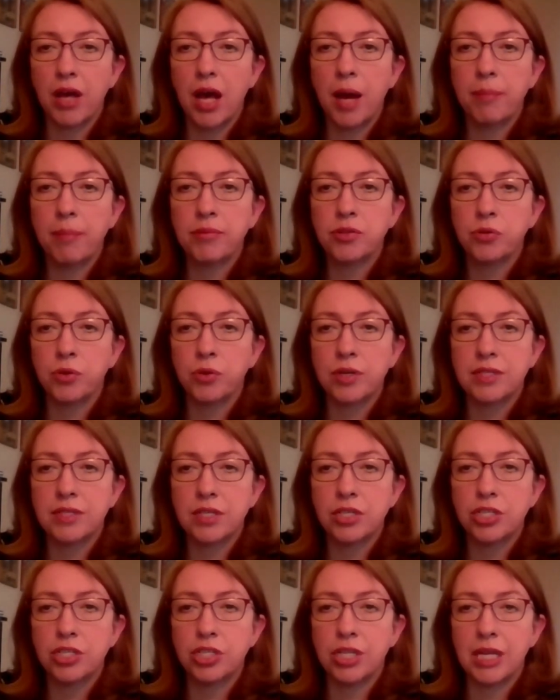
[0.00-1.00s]
up towards
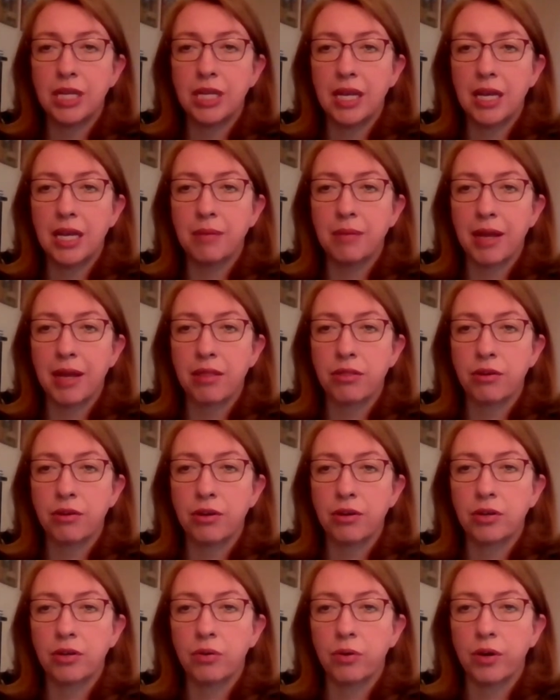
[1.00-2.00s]
a G in my
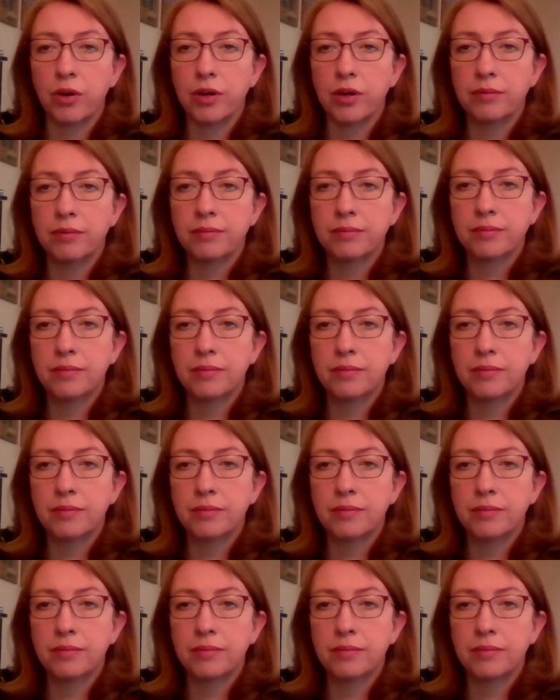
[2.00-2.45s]
third chord.